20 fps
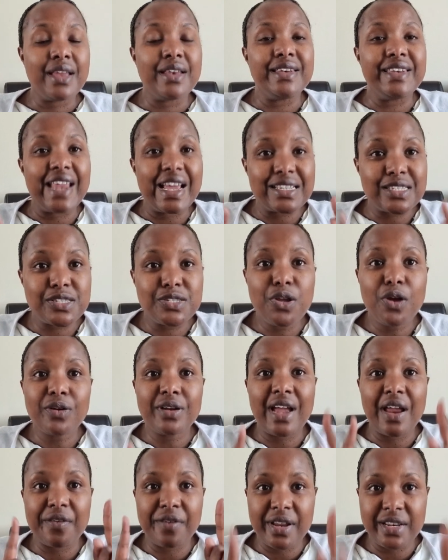does
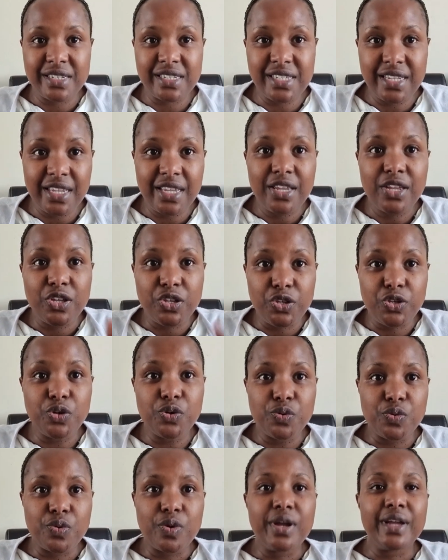not guarantee
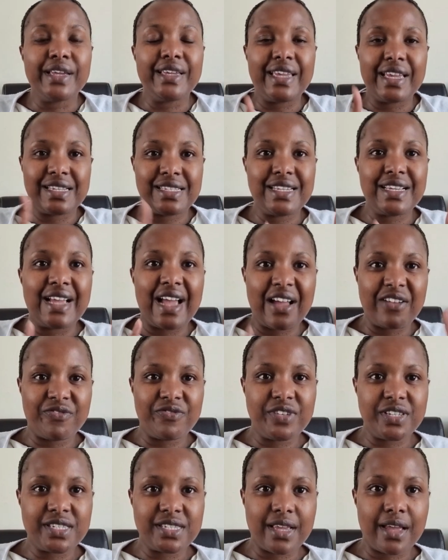you getting a
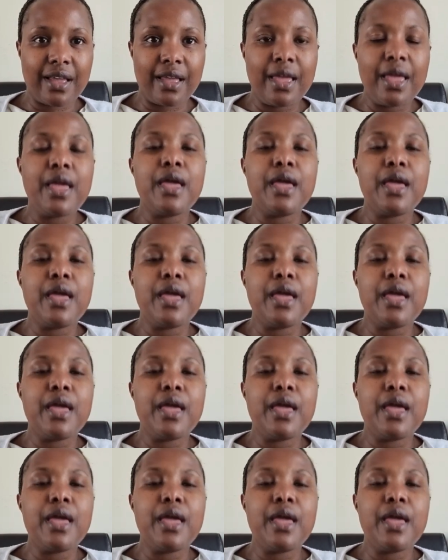visa.